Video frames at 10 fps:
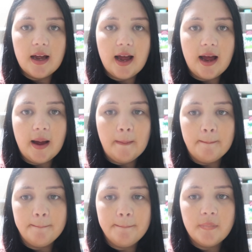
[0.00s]

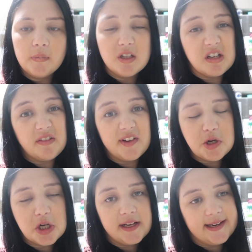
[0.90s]
um, I'm just gonna
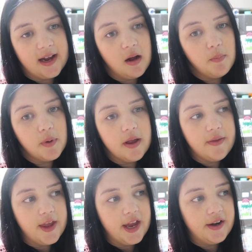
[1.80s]
finish cleaning up
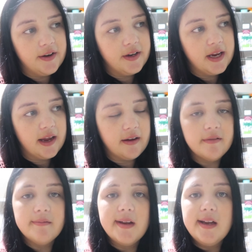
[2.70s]
and then yeah
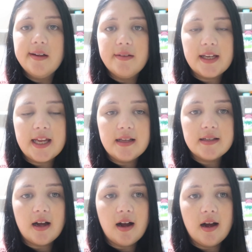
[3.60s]
the
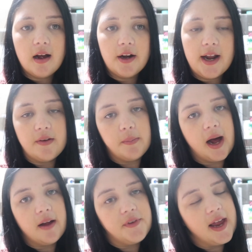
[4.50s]
kids are gonna have a
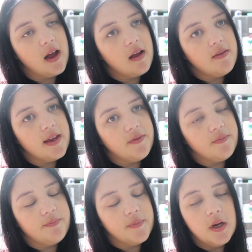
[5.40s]
bath now and then
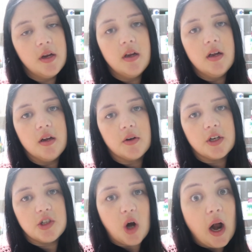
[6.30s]
I'm
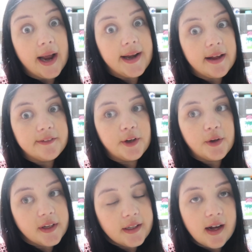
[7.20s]
gonna try and have an
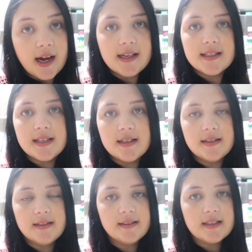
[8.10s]
early night
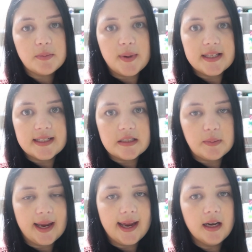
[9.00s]
as best as
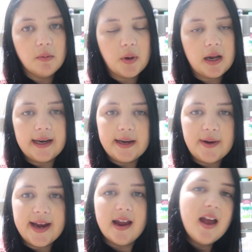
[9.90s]
we can but
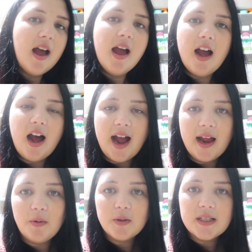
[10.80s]
anyway
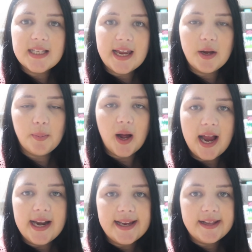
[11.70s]
I will say
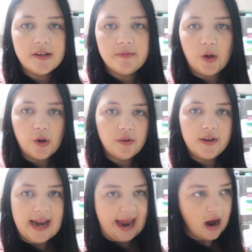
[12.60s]
goodbye and end the
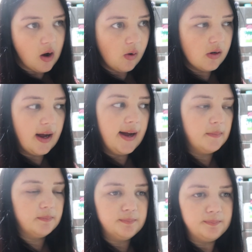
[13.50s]
vlog now
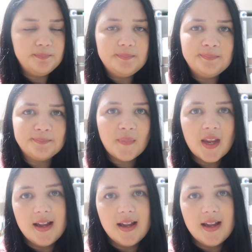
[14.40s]
um,